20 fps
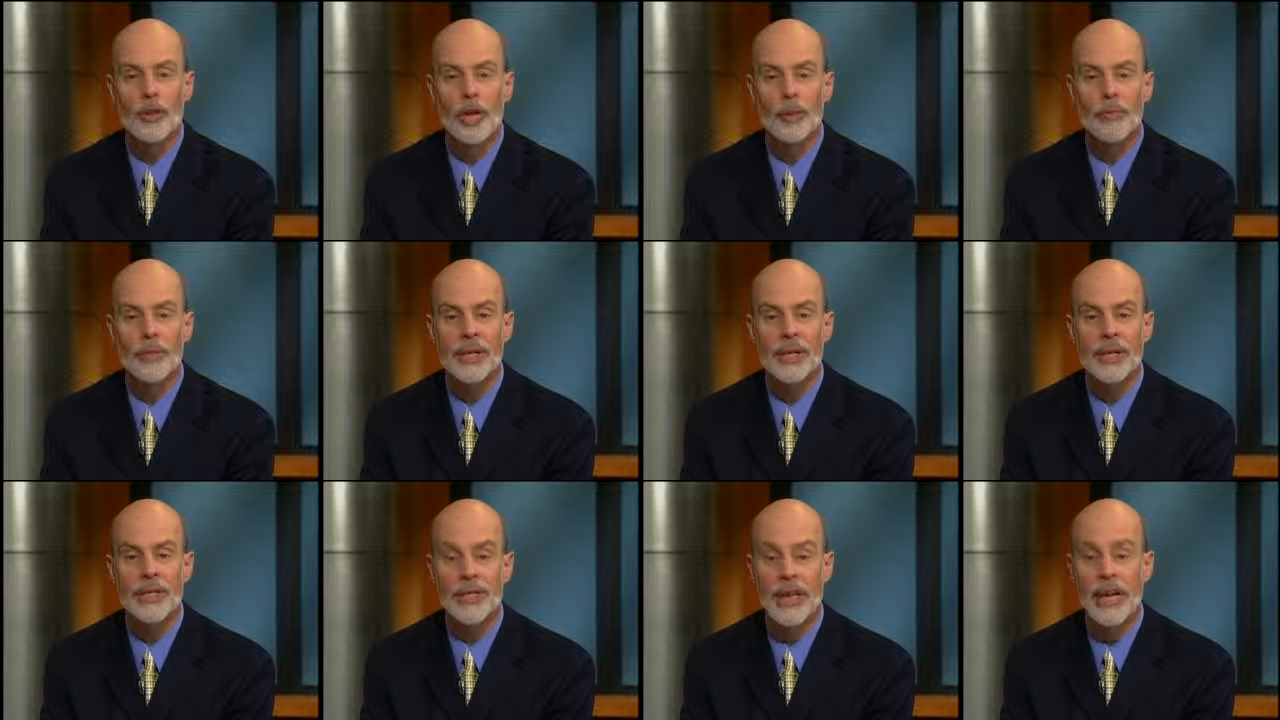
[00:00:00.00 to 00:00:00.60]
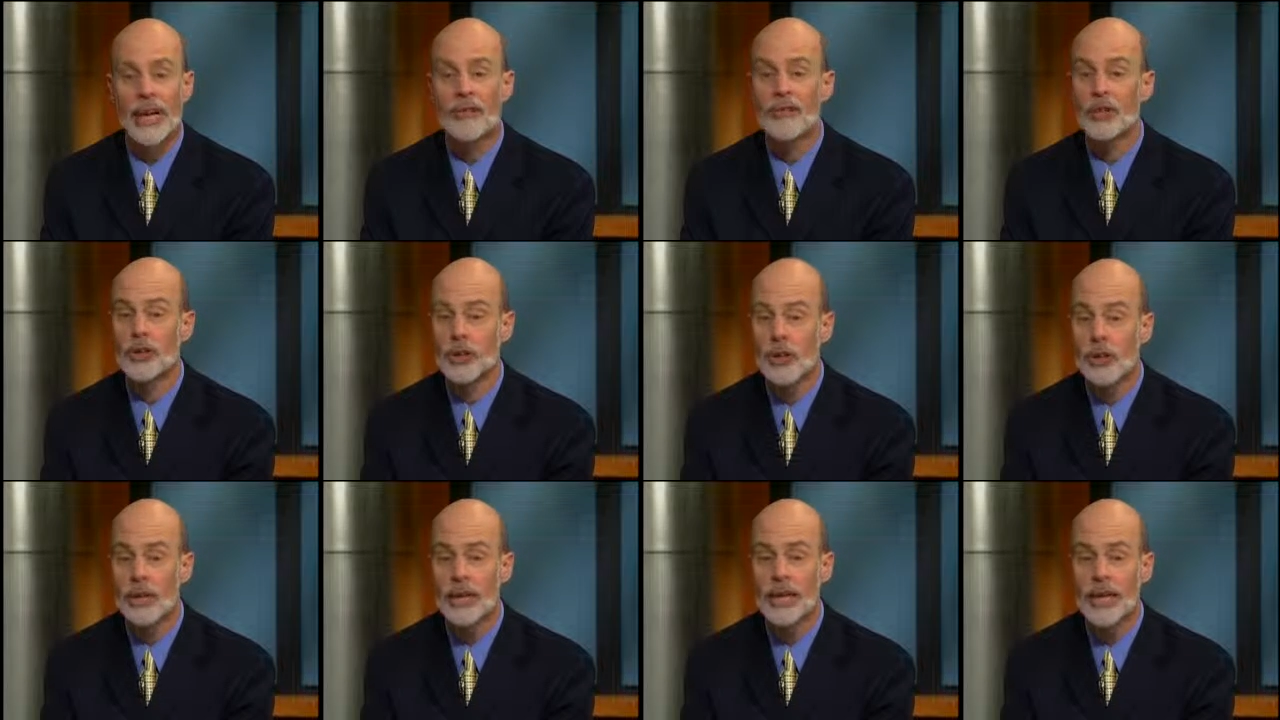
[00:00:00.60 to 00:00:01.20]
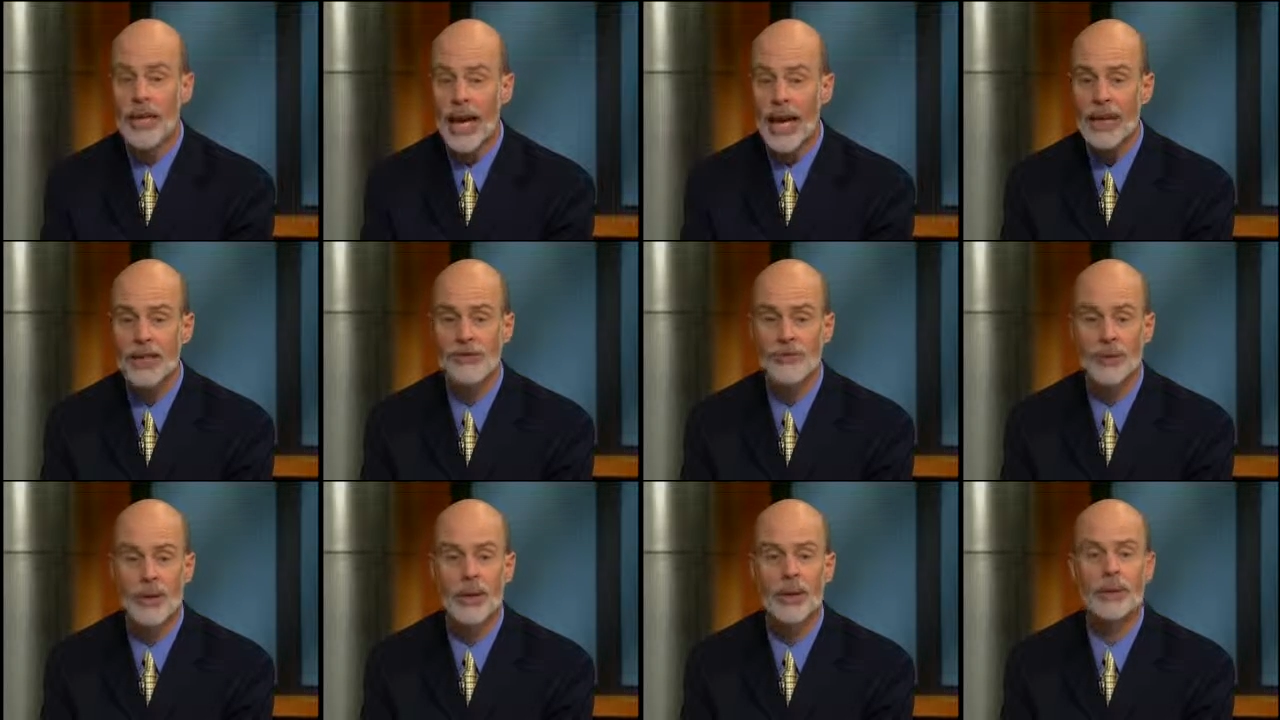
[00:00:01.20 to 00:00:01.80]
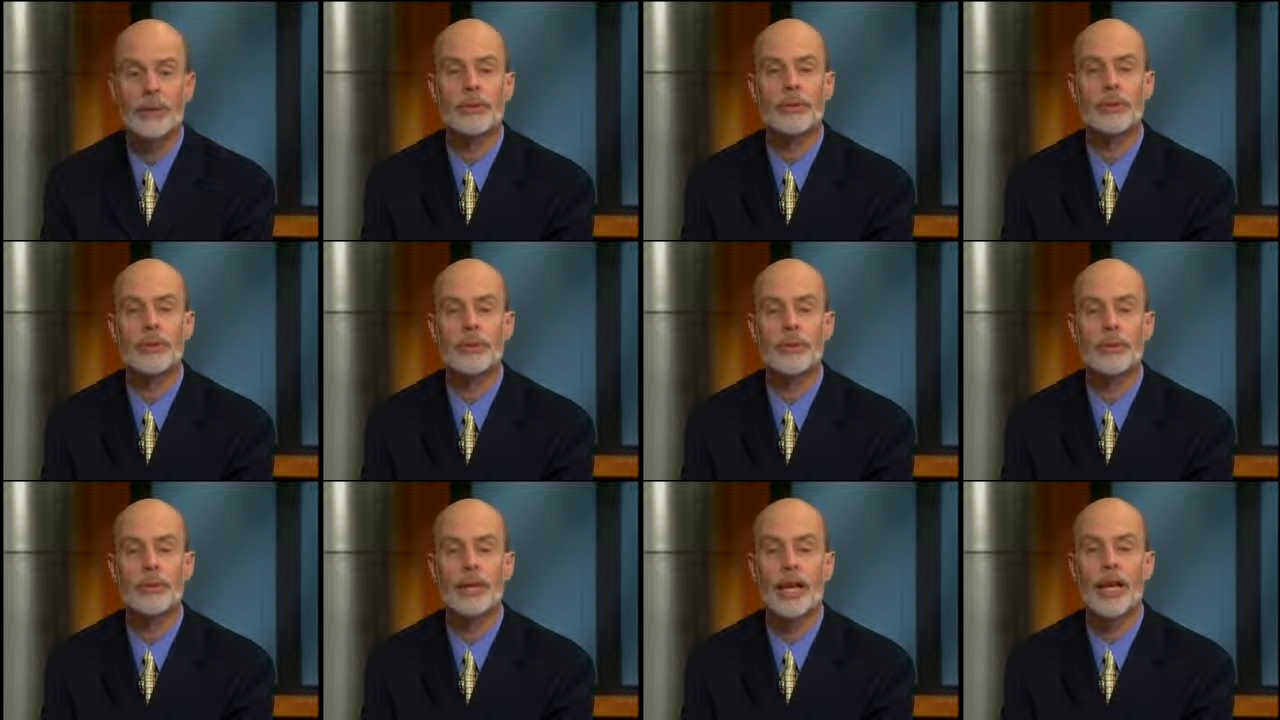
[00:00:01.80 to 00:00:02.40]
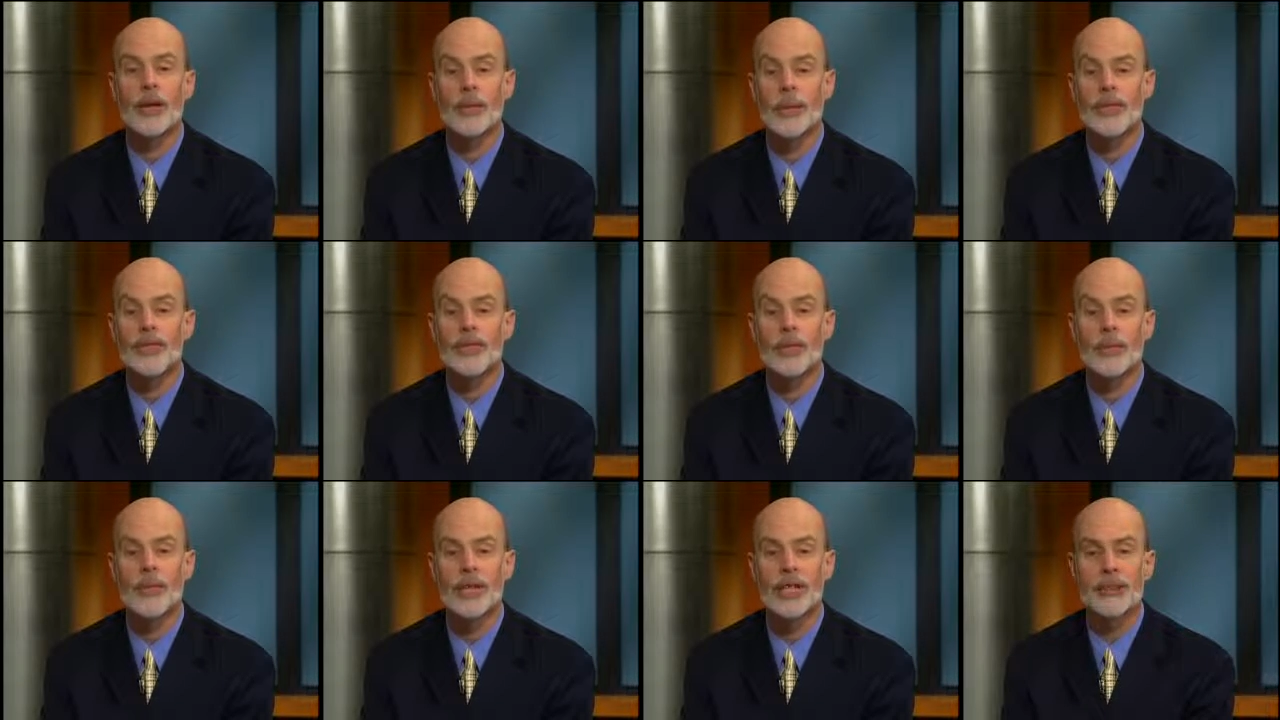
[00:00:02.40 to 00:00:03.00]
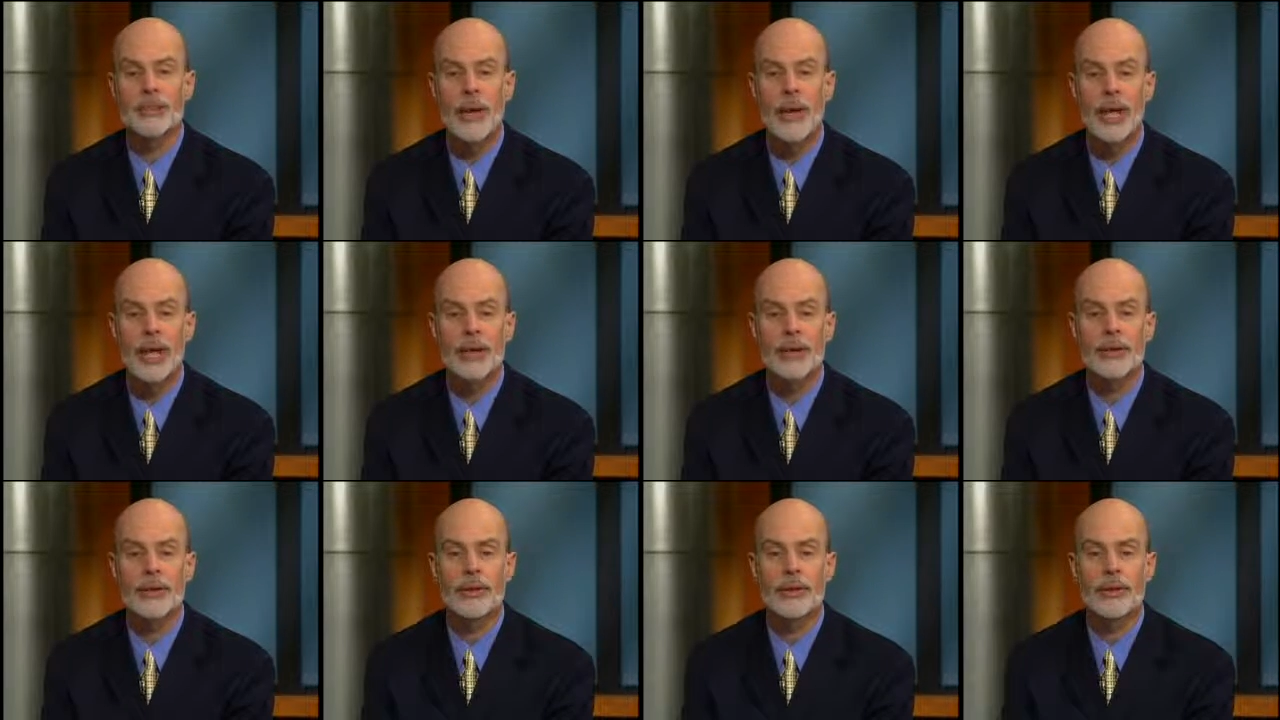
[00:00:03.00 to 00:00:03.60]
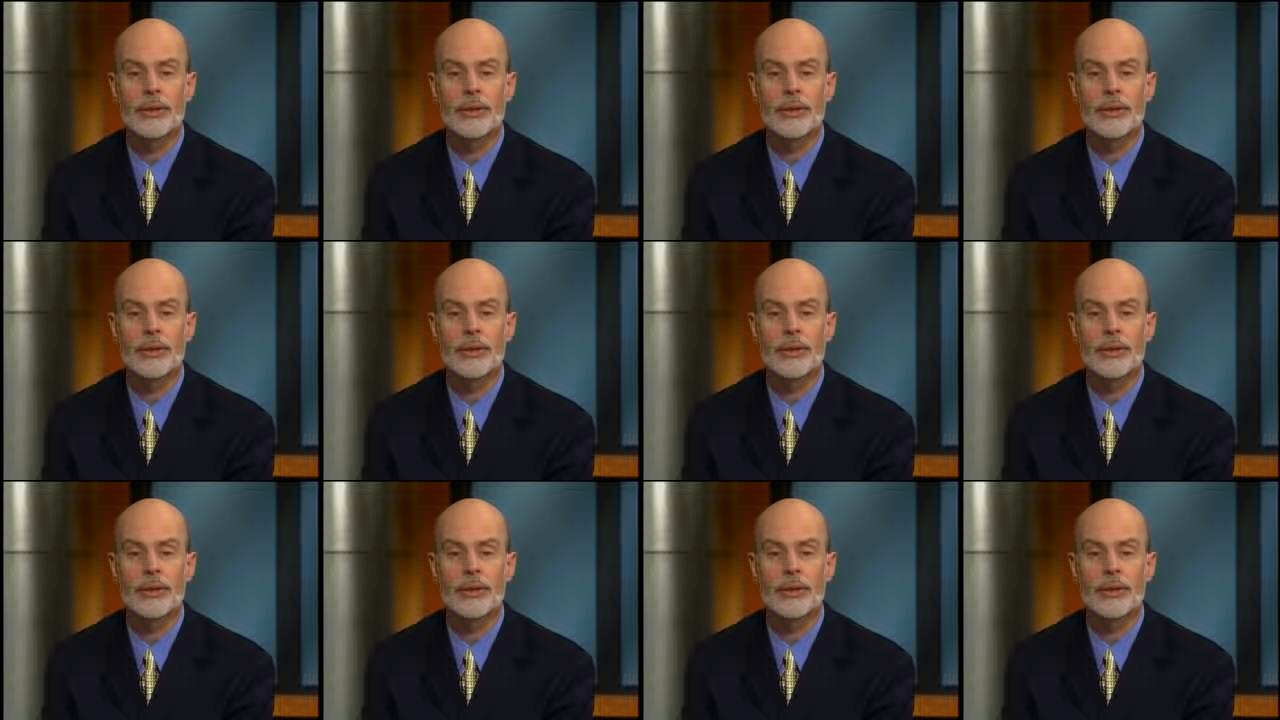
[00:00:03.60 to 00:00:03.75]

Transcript: companies have good cash flow and wish to expand,